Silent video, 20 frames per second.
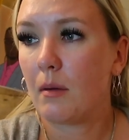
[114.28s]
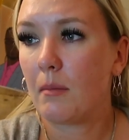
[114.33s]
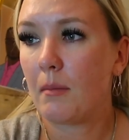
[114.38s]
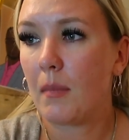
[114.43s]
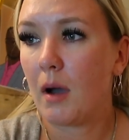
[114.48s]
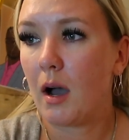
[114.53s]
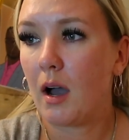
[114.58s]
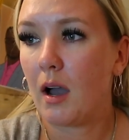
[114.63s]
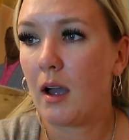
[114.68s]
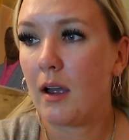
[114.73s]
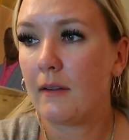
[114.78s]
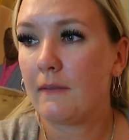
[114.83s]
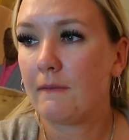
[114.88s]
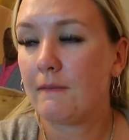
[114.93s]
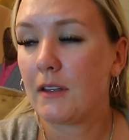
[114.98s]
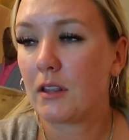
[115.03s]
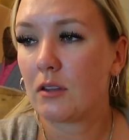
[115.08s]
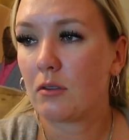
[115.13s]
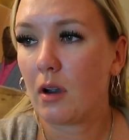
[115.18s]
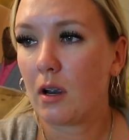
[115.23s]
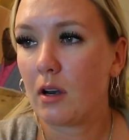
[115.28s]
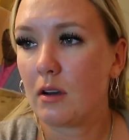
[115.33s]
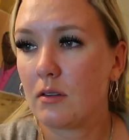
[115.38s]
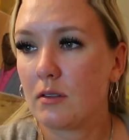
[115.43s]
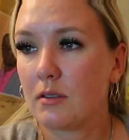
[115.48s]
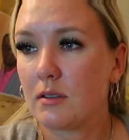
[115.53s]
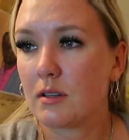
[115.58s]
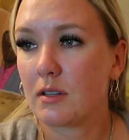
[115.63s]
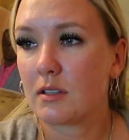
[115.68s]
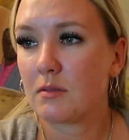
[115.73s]
my 5th
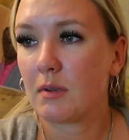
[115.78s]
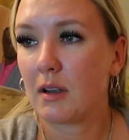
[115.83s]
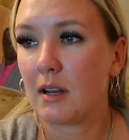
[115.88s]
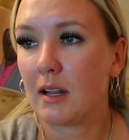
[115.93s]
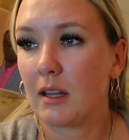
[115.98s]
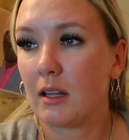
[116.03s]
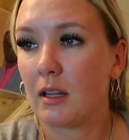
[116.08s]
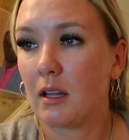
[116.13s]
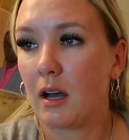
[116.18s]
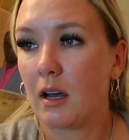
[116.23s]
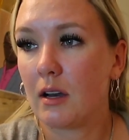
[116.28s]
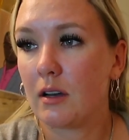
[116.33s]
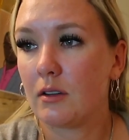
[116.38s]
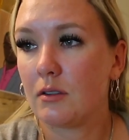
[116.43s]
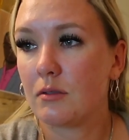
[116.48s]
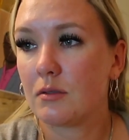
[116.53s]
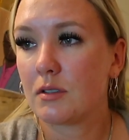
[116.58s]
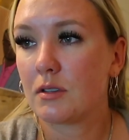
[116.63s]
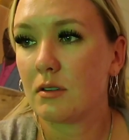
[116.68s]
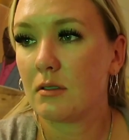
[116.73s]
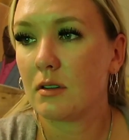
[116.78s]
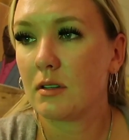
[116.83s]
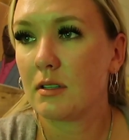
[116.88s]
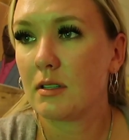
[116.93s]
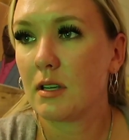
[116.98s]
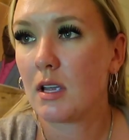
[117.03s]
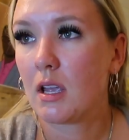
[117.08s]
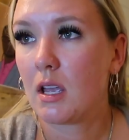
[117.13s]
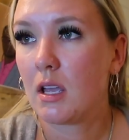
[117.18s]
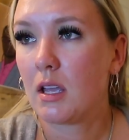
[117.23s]
graders because we had a lot of new
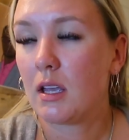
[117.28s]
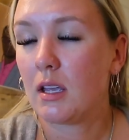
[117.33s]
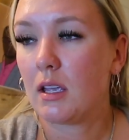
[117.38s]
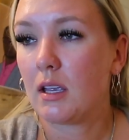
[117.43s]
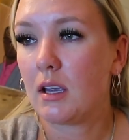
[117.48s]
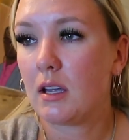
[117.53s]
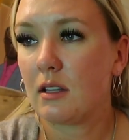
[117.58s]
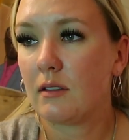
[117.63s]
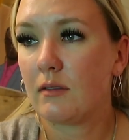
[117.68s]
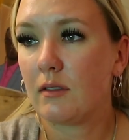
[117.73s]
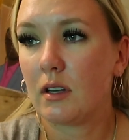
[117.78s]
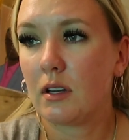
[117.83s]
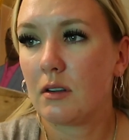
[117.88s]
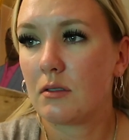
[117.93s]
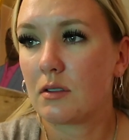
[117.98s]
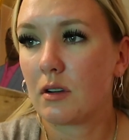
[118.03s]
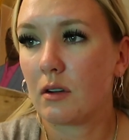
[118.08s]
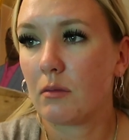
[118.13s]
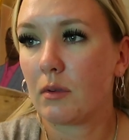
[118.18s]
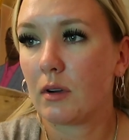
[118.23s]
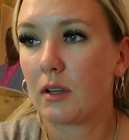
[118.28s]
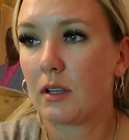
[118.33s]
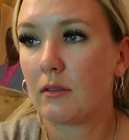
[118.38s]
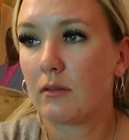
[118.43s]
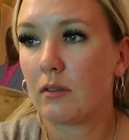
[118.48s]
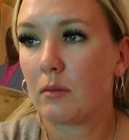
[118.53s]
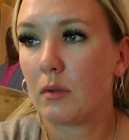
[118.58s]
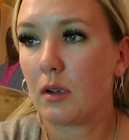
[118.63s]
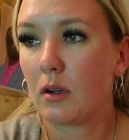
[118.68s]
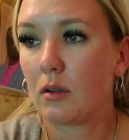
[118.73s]
students and the videos aren't working
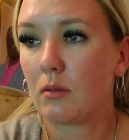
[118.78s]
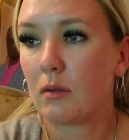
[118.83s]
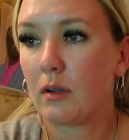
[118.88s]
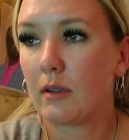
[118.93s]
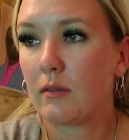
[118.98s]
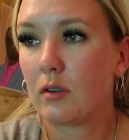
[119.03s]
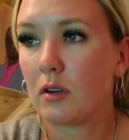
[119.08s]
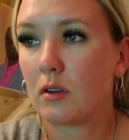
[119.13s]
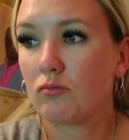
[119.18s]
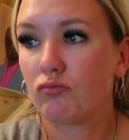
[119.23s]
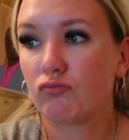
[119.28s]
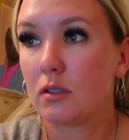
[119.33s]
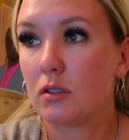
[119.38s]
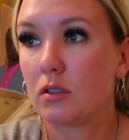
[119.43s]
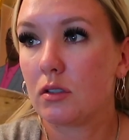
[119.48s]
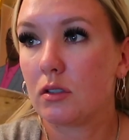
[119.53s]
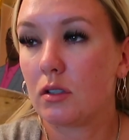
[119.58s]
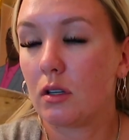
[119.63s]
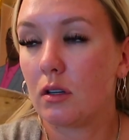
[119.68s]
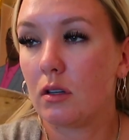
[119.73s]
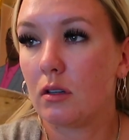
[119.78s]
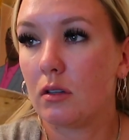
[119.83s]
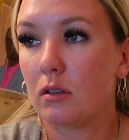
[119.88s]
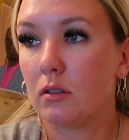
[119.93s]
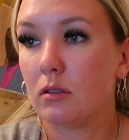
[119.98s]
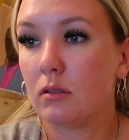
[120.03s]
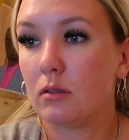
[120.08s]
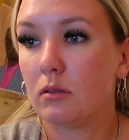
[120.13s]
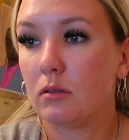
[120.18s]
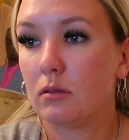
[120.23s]
for me on Quaver.
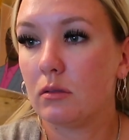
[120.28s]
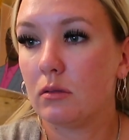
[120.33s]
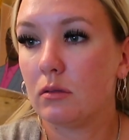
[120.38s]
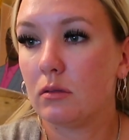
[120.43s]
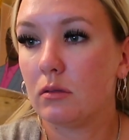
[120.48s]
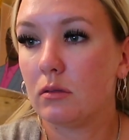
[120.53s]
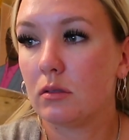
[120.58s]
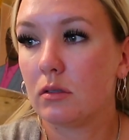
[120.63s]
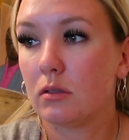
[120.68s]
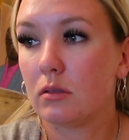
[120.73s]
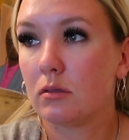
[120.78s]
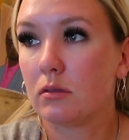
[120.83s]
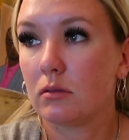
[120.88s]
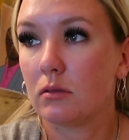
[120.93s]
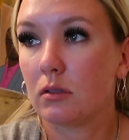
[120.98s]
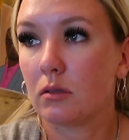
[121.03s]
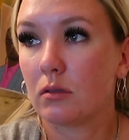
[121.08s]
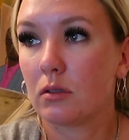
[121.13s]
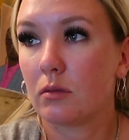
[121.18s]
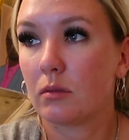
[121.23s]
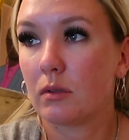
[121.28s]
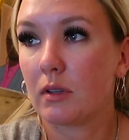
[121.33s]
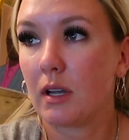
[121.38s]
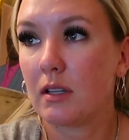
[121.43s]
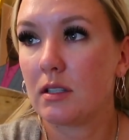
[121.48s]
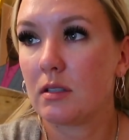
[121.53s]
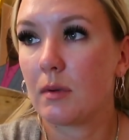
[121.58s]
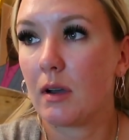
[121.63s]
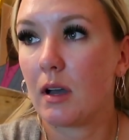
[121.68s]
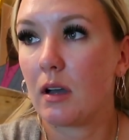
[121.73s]
So don't know what
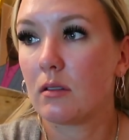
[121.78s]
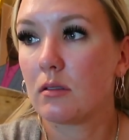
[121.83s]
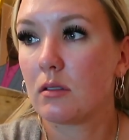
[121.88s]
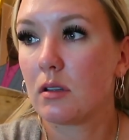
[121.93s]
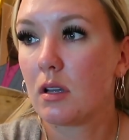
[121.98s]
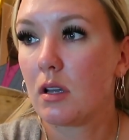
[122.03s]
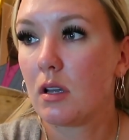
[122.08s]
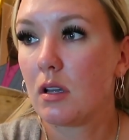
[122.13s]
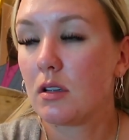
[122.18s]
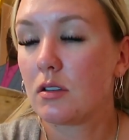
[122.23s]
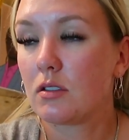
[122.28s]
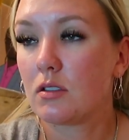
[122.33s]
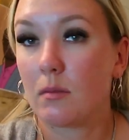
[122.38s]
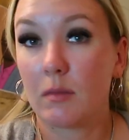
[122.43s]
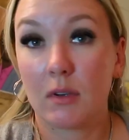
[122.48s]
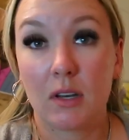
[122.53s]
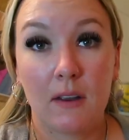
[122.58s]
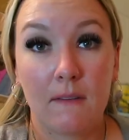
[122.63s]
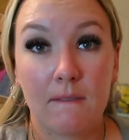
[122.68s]
that's about. So I'm going to